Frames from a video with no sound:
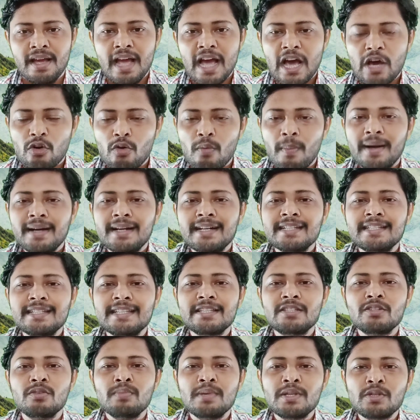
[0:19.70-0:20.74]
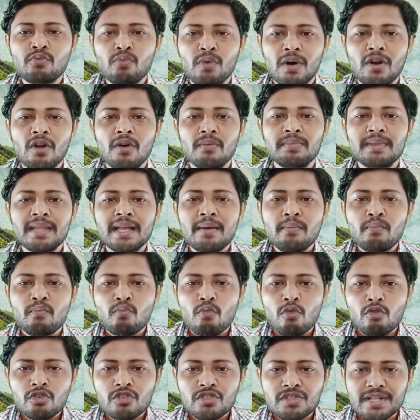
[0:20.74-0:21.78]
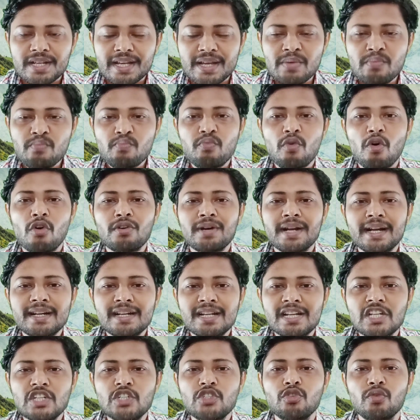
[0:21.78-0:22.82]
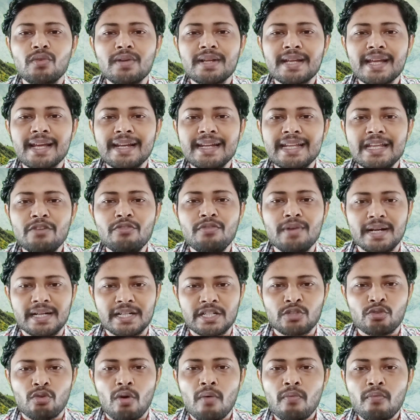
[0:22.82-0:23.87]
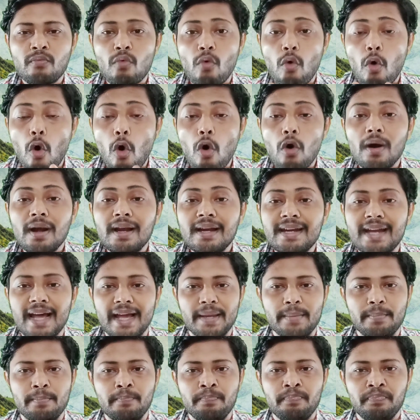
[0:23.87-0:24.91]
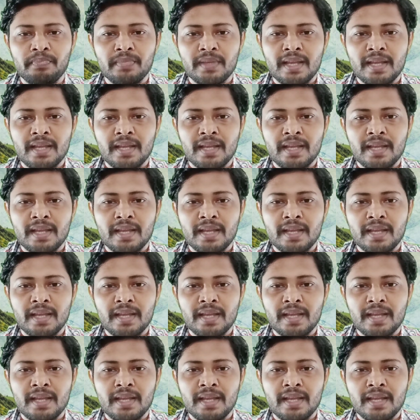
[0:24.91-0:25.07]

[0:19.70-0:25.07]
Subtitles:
Romanticism is one of the most important historical events of all time.